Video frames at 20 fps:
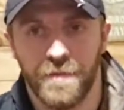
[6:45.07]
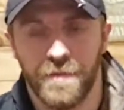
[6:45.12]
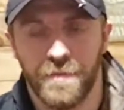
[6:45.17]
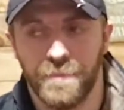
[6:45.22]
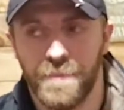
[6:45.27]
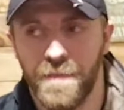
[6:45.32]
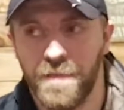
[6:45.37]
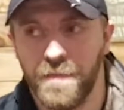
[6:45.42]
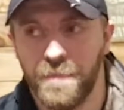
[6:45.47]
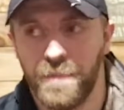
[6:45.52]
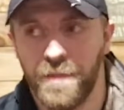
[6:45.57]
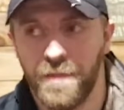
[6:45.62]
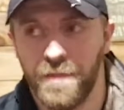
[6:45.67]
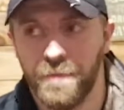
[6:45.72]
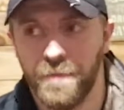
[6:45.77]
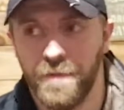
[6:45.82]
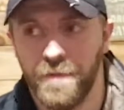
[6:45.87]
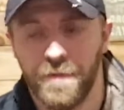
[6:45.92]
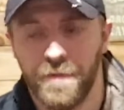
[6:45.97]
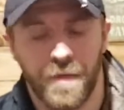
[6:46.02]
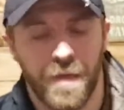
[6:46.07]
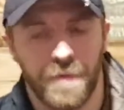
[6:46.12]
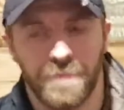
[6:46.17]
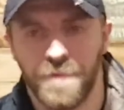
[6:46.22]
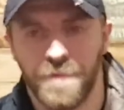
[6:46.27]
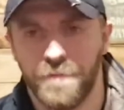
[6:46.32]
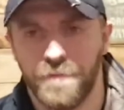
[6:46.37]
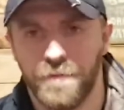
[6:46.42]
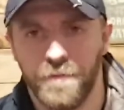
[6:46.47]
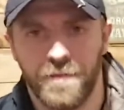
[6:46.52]
me and a buddy went. I've
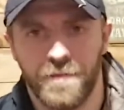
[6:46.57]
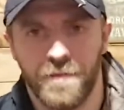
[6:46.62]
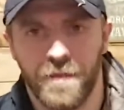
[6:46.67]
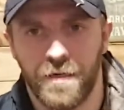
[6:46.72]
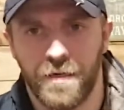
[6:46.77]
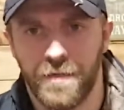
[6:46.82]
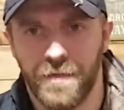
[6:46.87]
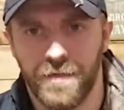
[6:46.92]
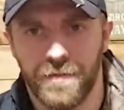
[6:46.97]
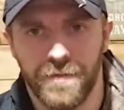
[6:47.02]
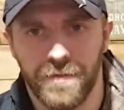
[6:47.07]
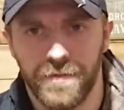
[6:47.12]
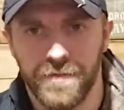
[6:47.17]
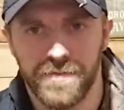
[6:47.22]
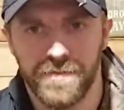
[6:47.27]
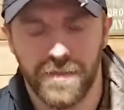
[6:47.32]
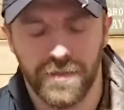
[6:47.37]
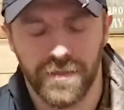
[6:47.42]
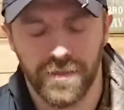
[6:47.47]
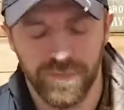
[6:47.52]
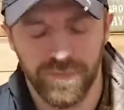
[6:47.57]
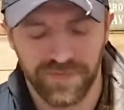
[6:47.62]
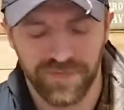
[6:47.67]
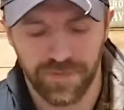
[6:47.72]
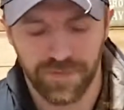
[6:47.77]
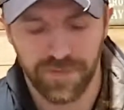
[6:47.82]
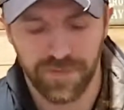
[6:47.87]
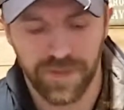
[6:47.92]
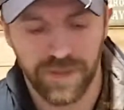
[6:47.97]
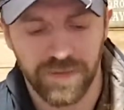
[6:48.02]
never really targeted sucker
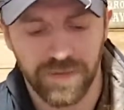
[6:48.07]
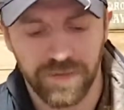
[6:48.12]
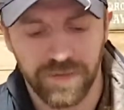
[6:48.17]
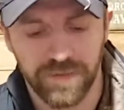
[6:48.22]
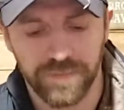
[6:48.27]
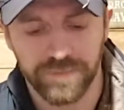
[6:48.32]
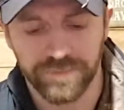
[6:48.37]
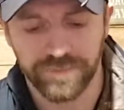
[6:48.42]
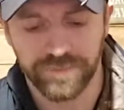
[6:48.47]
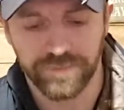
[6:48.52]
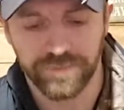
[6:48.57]
before that year.